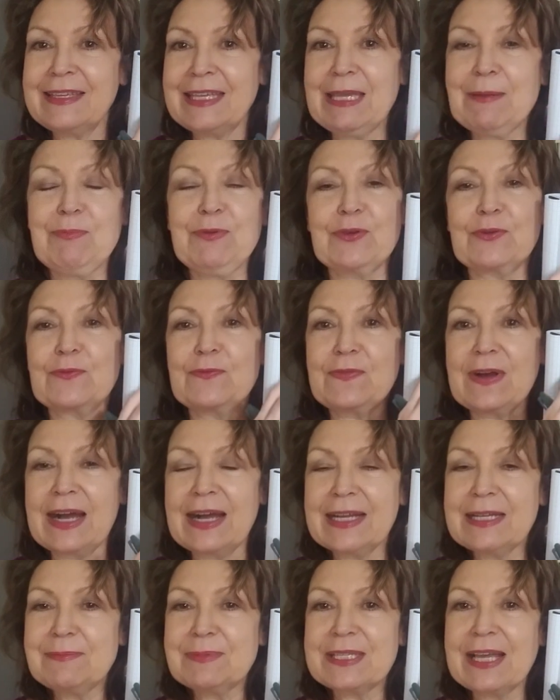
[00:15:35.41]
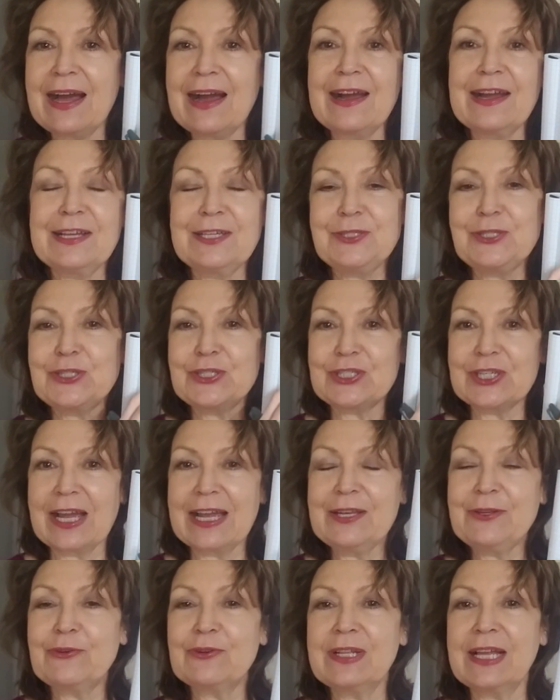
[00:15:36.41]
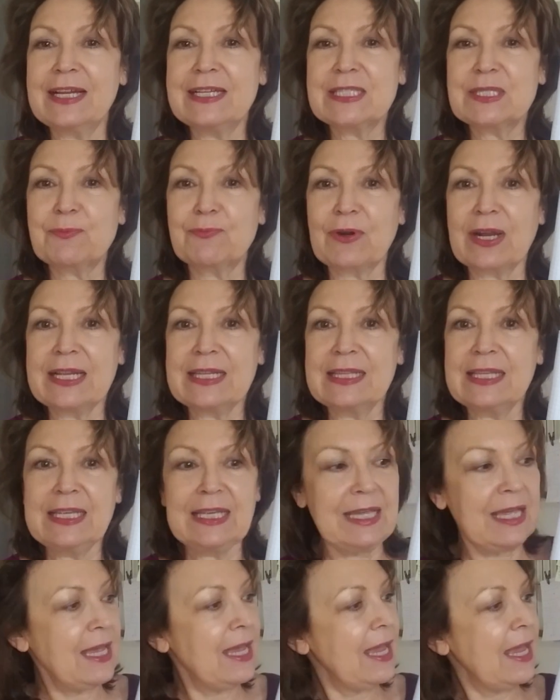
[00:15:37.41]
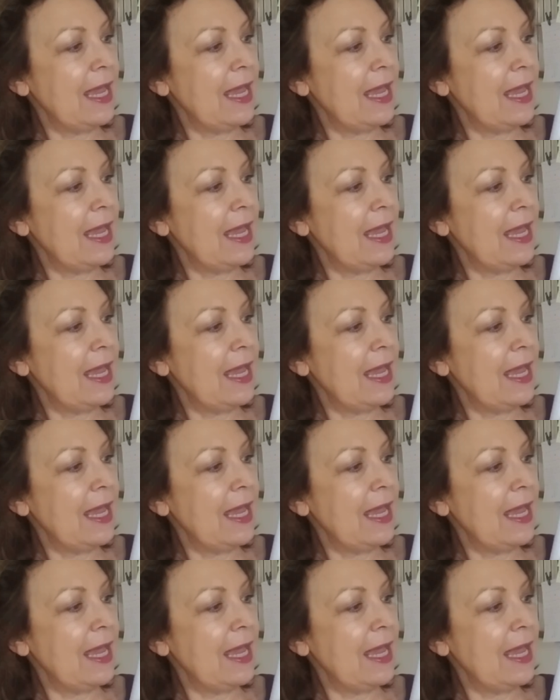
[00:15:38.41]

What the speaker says: keep your vibes high, shine your lights brightly.